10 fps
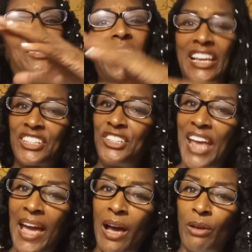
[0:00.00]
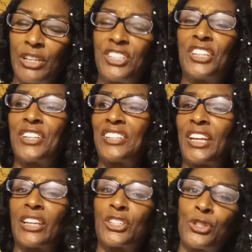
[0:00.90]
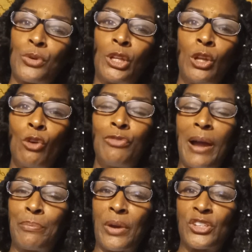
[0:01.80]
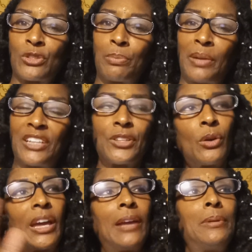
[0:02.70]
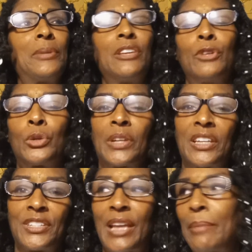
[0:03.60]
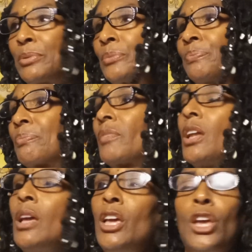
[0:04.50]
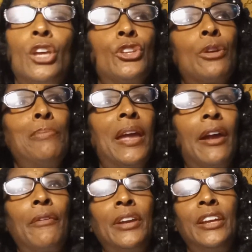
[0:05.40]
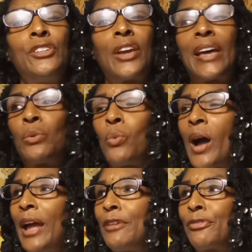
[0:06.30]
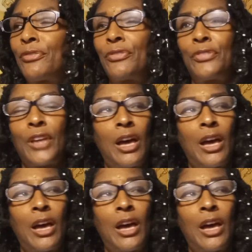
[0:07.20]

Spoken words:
take us down. It does not take us into a low vibrational place. Okay, and let me give you a quick example. You're married, you got a wife,